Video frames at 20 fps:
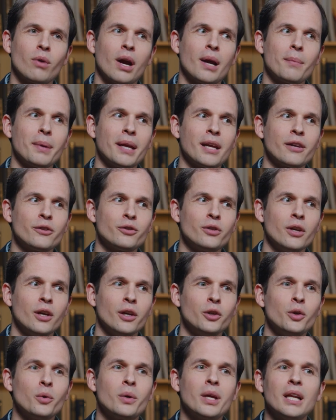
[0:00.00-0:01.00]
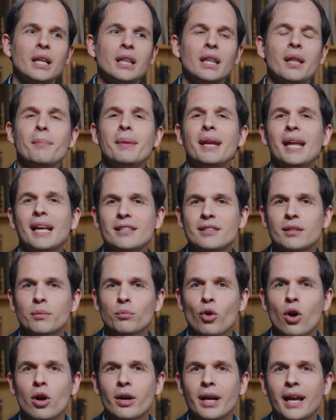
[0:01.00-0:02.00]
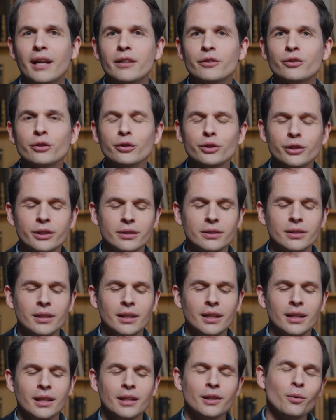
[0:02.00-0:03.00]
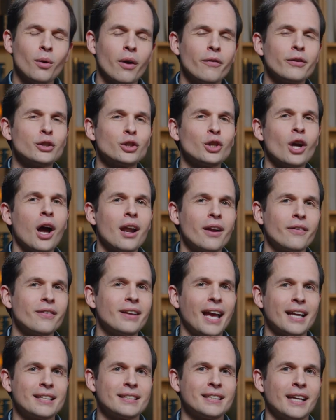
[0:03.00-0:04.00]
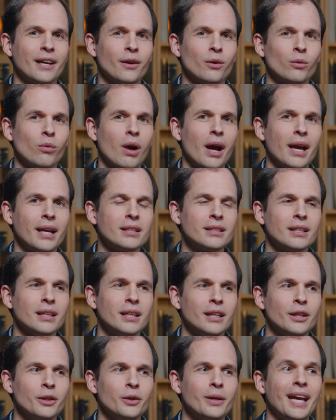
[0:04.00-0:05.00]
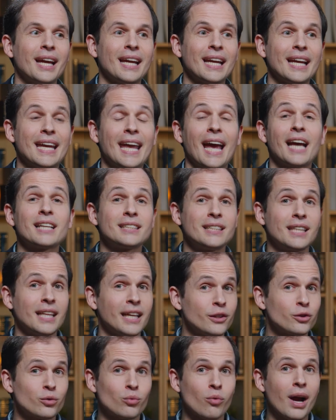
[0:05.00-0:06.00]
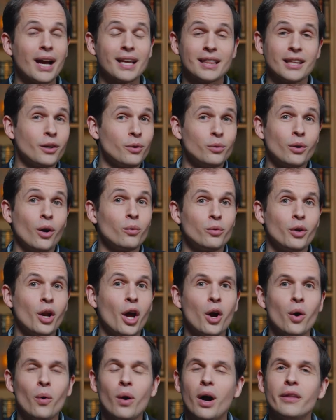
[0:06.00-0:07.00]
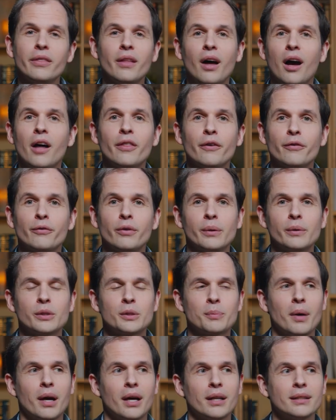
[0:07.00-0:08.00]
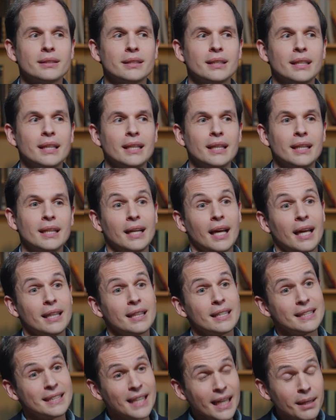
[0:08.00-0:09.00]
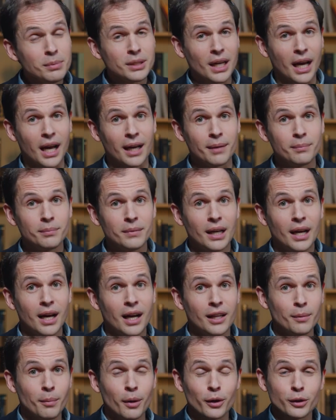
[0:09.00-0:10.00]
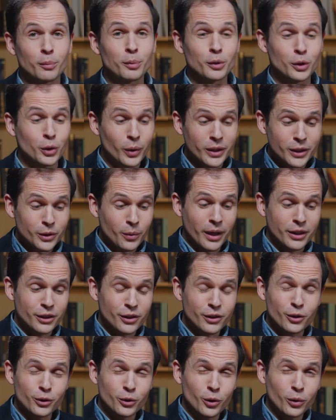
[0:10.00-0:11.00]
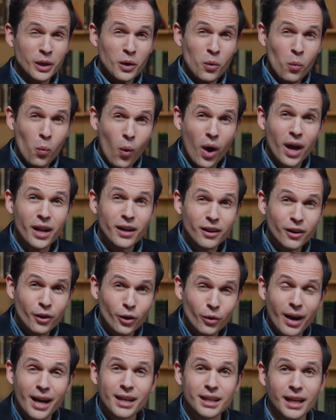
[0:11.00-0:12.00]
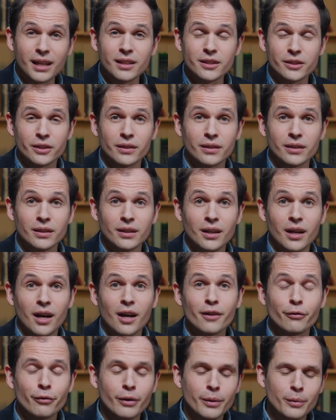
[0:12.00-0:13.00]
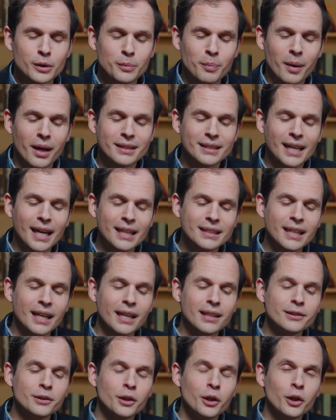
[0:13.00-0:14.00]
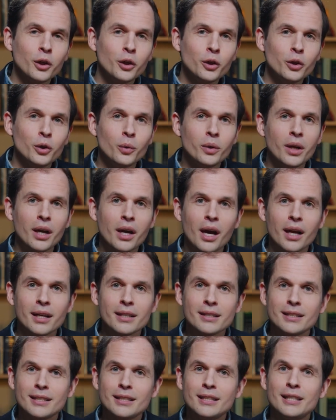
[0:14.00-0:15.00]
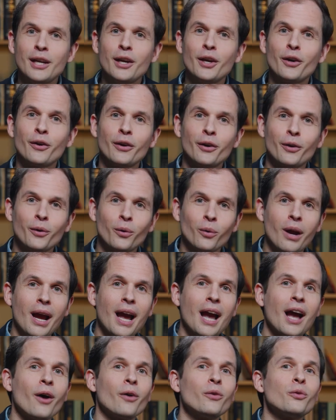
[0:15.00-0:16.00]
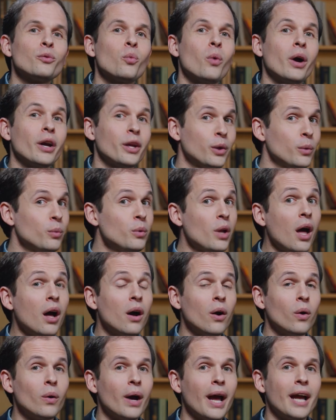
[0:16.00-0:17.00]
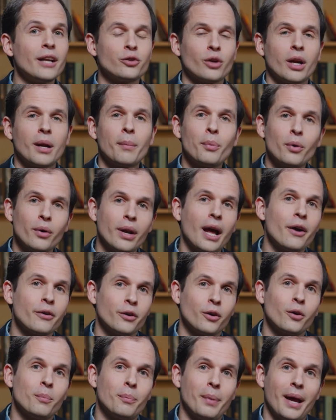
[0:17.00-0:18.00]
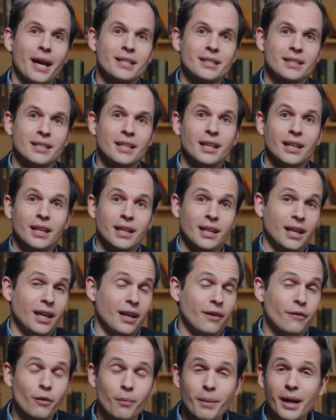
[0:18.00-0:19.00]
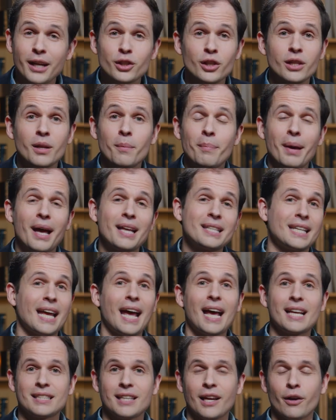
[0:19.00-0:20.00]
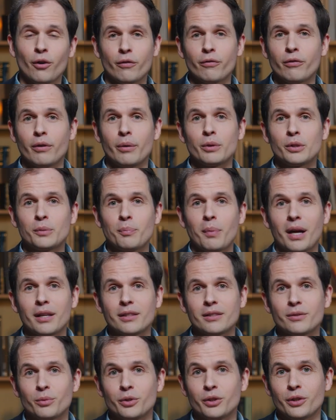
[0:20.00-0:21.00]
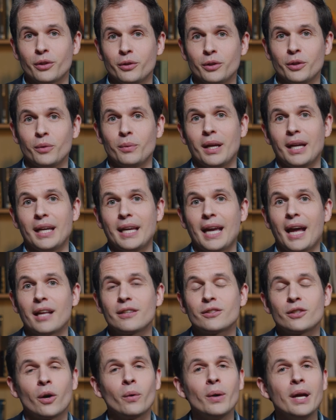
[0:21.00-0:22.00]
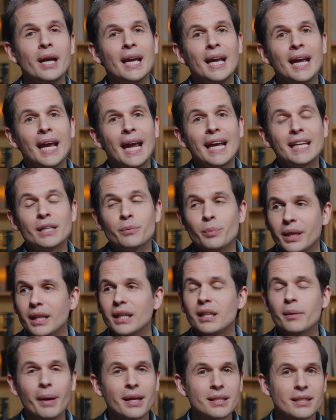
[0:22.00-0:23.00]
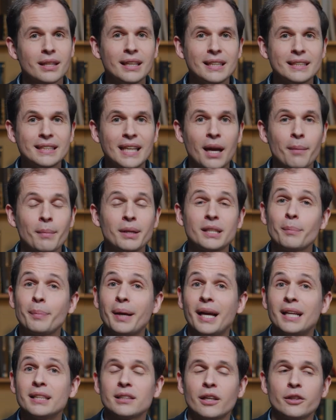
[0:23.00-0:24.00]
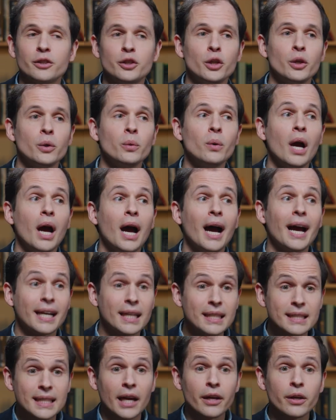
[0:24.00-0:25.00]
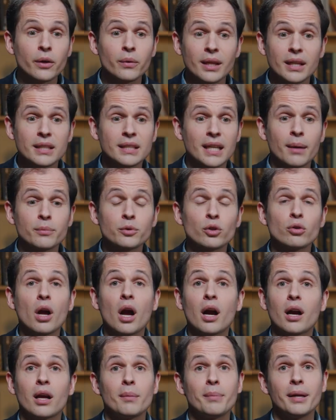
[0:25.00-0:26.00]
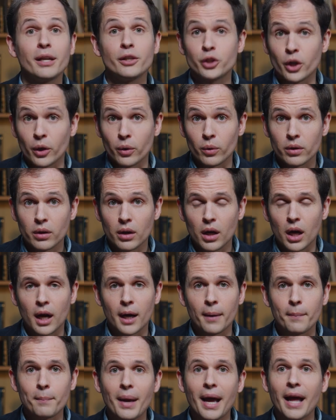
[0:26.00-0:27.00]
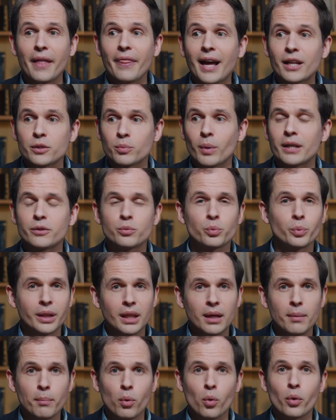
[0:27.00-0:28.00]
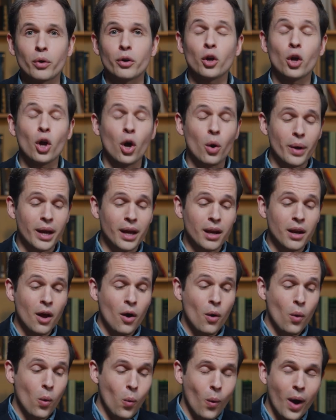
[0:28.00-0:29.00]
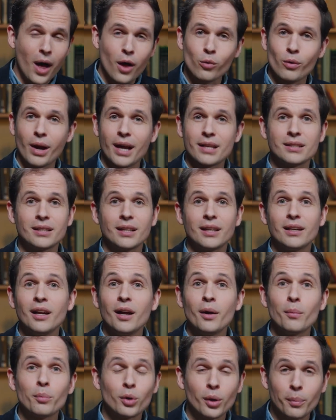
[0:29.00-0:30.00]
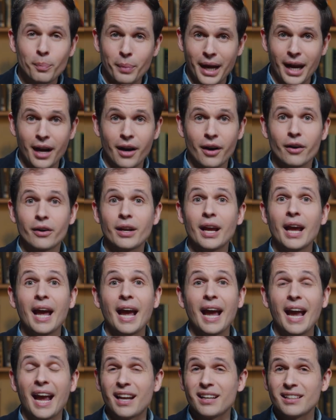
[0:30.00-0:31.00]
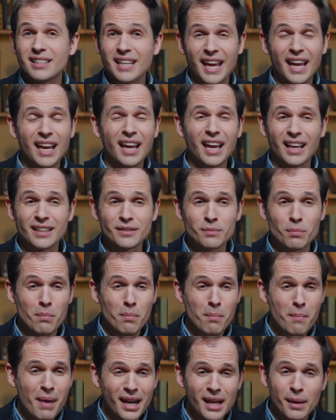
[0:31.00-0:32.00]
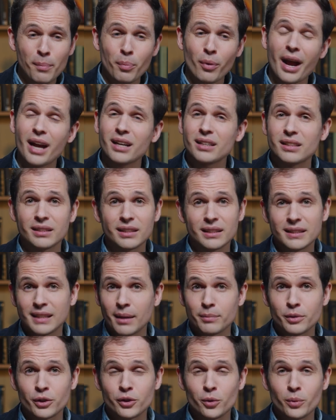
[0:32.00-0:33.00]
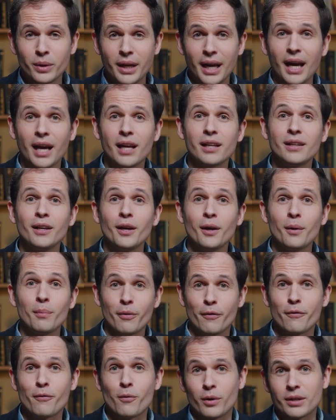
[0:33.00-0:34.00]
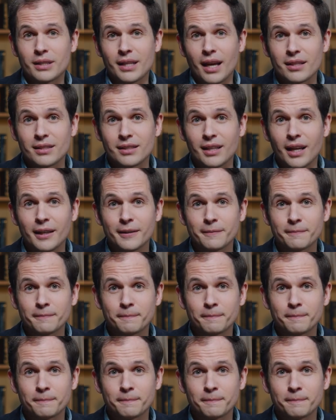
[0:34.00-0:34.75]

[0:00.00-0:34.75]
right? Because you can eliminate some wrong answers and you have a shot of guessing it right. You can't guess things right that you don't know on, on the free response. At the same time, on the multiple choice questions, there's only one correct answer. On free response essays, you can kind of steer it around what you know and try to put out your best information, the best essay or free response result you can get. So it really depends on the exam. It depends on you. I can tell you the exams are not going to be a joke. Um, and that's why it's really important to go in well rested, prepared, and take as many practice exams as you can before test day.